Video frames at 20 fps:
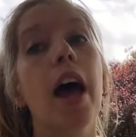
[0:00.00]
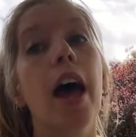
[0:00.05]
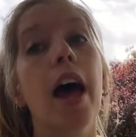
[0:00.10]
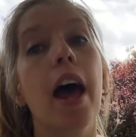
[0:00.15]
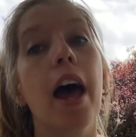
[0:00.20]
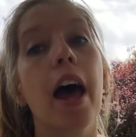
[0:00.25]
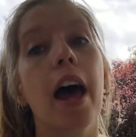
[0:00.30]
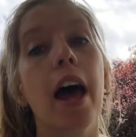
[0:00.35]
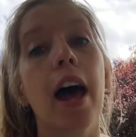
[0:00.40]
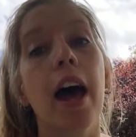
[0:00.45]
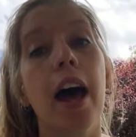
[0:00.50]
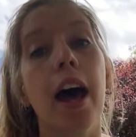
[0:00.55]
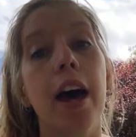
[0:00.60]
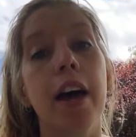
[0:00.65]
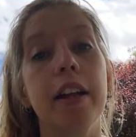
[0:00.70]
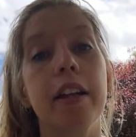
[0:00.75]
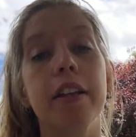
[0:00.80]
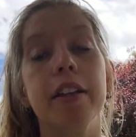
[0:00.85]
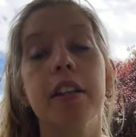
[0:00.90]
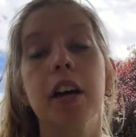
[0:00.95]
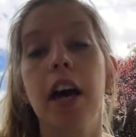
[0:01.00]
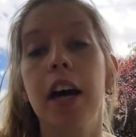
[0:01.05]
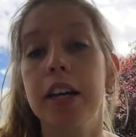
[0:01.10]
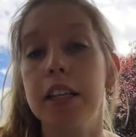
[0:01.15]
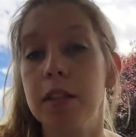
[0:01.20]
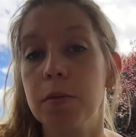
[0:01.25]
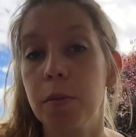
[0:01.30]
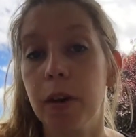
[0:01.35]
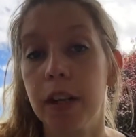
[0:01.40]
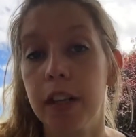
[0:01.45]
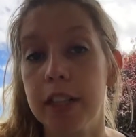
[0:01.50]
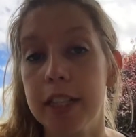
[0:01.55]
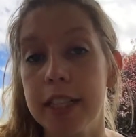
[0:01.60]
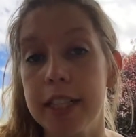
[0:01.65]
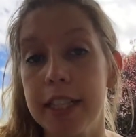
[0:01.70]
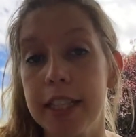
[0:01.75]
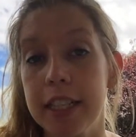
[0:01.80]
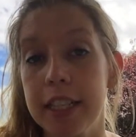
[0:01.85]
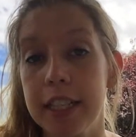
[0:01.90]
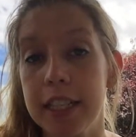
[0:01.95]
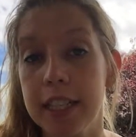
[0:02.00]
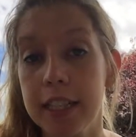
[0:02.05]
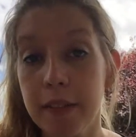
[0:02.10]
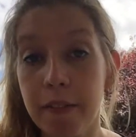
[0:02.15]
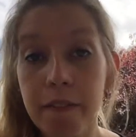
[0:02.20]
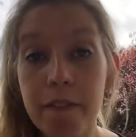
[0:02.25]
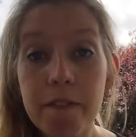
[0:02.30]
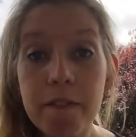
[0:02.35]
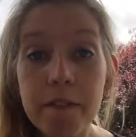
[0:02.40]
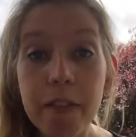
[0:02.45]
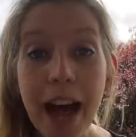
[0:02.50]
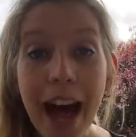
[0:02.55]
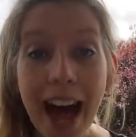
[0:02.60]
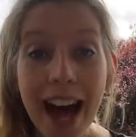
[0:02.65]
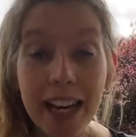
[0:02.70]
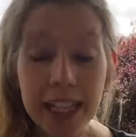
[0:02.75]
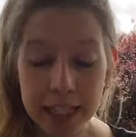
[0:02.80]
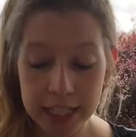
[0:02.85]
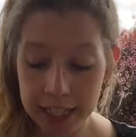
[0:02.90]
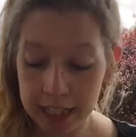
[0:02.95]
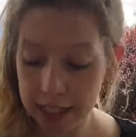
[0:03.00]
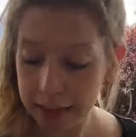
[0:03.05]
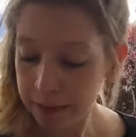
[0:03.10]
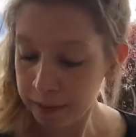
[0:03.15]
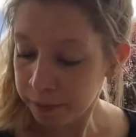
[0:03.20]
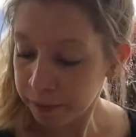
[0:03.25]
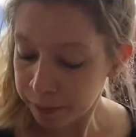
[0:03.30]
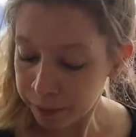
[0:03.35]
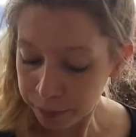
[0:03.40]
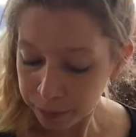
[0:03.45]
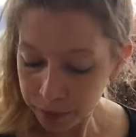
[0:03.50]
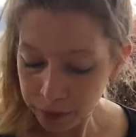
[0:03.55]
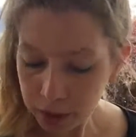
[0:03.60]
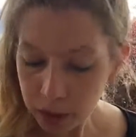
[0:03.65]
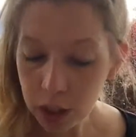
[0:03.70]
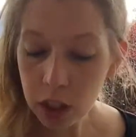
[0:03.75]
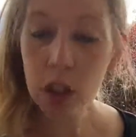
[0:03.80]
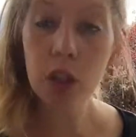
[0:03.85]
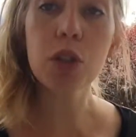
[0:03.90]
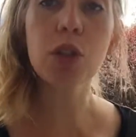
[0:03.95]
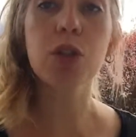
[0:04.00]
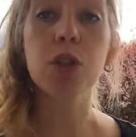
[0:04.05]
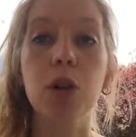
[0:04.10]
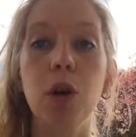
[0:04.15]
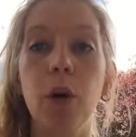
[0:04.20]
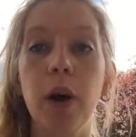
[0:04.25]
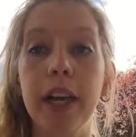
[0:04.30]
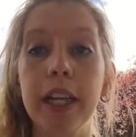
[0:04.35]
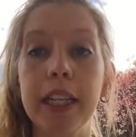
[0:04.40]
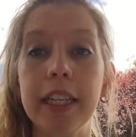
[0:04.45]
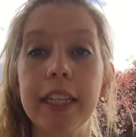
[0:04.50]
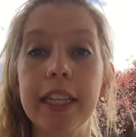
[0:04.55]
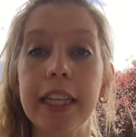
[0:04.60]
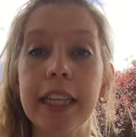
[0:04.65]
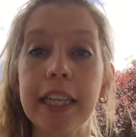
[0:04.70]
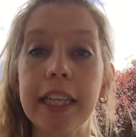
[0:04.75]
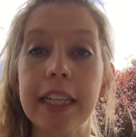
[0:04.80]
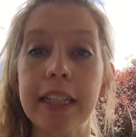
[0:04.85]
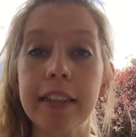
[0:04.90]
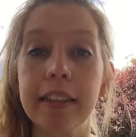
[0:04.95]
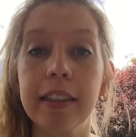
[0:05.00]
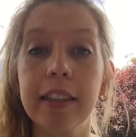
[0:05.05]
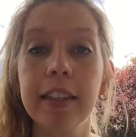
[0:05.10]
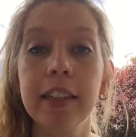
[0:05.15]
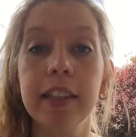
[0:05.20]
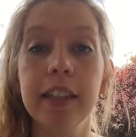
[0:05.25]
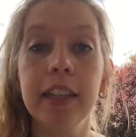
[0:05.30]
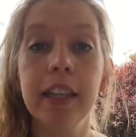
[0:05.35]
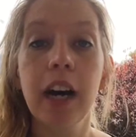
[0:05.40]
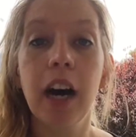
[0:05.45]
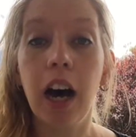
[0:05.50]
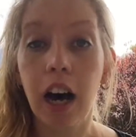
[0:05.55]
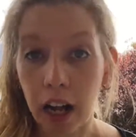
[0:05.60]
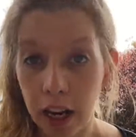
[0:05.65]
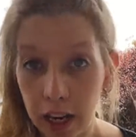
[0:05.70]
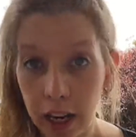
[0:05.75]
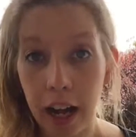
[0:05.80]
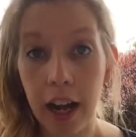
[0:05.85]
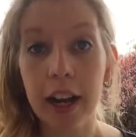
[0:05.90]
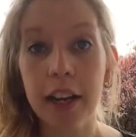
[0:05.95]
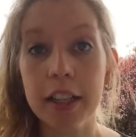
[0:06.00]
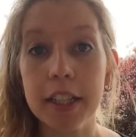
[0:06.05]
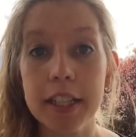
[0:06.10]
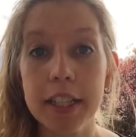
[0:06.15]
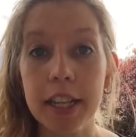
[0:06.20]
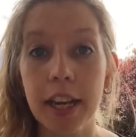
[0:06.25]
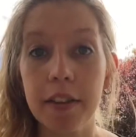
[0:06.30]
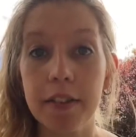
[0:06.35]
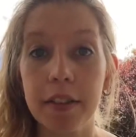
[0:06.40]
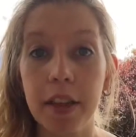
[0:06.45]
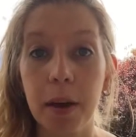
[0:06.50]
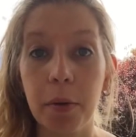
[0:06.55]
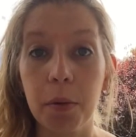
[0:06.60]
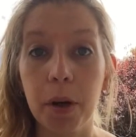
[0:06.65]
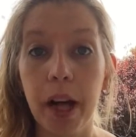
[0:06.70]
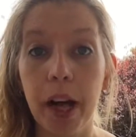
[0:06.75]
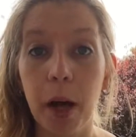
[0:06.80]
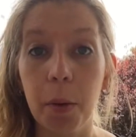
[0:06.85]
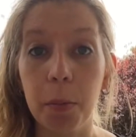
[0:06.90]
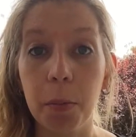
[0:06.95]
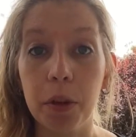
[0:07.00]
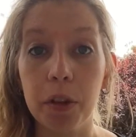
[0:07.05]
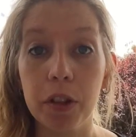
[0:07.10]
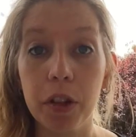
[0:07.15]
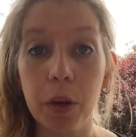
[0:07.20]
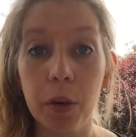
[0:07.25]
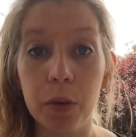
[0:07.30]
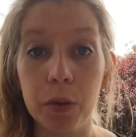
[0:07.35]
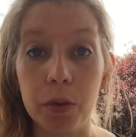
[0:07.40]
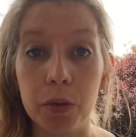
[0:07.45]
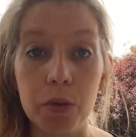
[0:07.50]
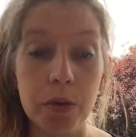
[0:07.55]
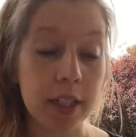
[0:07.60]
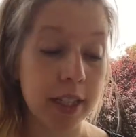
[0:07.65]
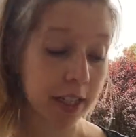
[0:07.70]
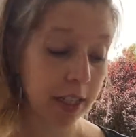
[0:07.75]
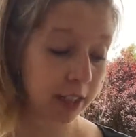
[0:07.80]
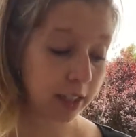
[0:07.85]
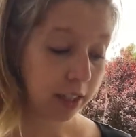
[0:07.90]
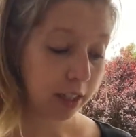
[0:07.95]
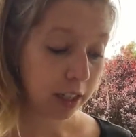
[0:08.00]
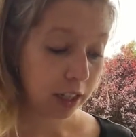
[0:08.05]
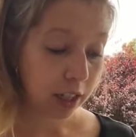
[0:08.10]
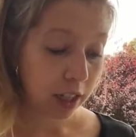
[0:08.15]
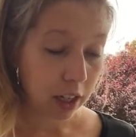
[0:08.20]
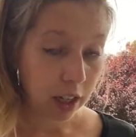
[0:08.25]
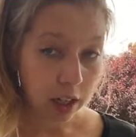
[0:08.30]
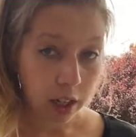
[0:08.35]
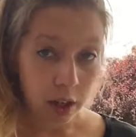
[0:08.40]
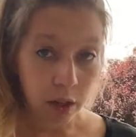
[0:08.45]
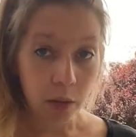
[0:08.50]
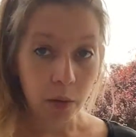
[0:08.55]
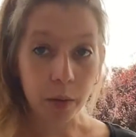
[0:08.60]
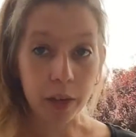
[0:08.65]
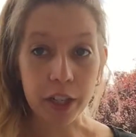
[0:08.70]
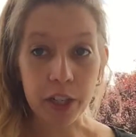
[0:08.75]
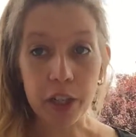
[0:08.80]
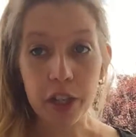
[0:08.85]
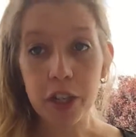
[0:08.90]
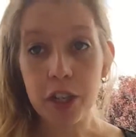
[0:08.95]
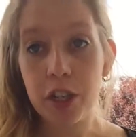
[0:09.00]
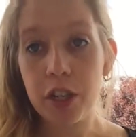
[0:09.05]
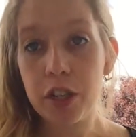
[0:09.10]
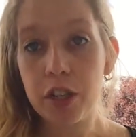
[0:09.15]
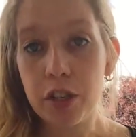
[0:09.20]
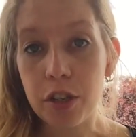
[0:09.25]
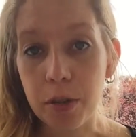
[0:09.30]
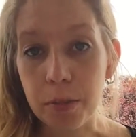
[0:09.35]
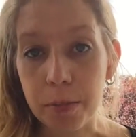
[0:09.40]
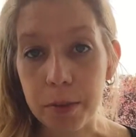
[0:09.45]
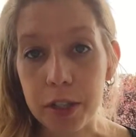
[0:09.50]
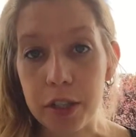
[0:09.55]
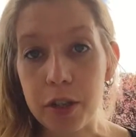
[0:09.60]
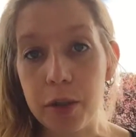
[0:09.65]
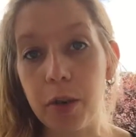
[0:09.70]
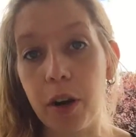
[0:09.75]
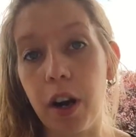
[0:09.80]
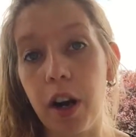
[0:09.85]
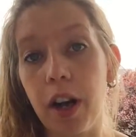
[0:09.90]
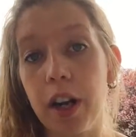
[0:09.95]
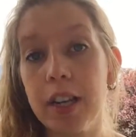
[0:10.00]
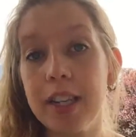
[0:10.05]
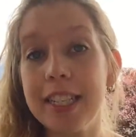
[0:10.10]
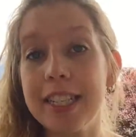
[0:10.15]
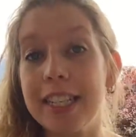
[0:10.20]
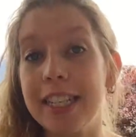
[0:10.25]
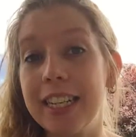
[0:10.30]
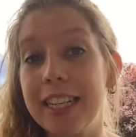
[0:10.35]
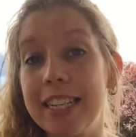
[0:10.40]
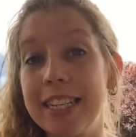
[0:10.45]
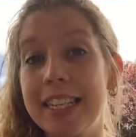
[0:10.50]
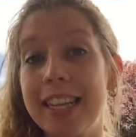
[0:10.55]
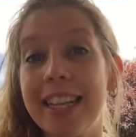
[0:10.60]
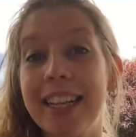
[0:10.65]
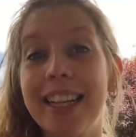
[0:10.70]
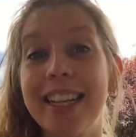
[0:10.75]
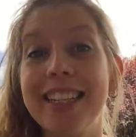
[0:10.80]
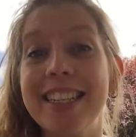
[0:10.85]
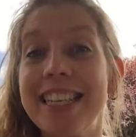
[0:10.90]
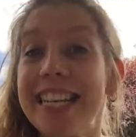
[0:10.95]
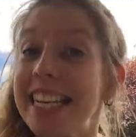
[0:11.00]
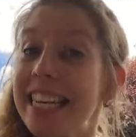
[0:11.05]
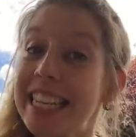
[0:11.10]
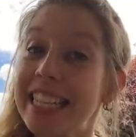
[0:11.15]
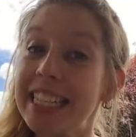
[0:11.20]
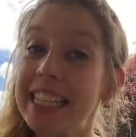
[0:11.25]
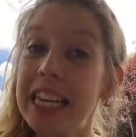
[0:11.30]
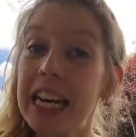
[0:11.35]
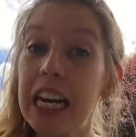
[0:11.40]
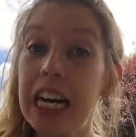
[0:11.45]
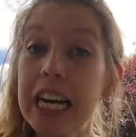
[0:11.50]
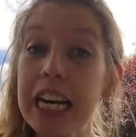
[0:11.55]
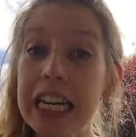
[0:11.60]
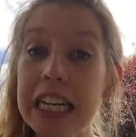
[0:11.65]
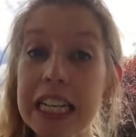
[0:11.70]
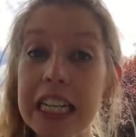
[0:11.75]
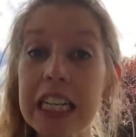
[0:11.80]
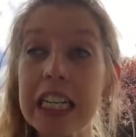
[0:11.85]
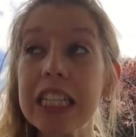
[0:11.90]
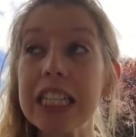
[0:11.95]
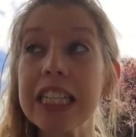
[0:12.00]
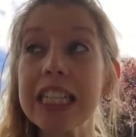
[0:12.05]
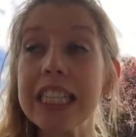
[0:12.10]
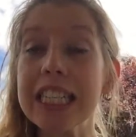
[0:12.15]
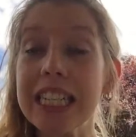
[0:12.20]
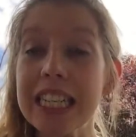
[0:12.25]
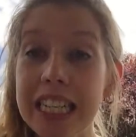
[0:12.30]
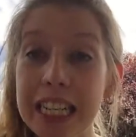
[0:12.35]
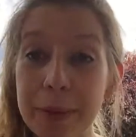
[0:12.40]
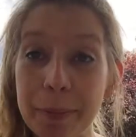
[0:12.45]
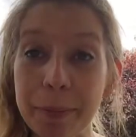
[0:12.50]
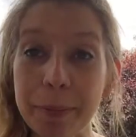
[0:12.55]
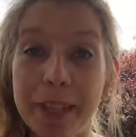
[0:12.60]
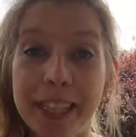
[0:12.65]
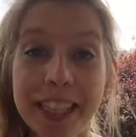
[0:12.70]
and as well as his fat. So I need to eat a lot of stuff that will help with those, which shouldn't be too hard seeing as I like to eat all the time.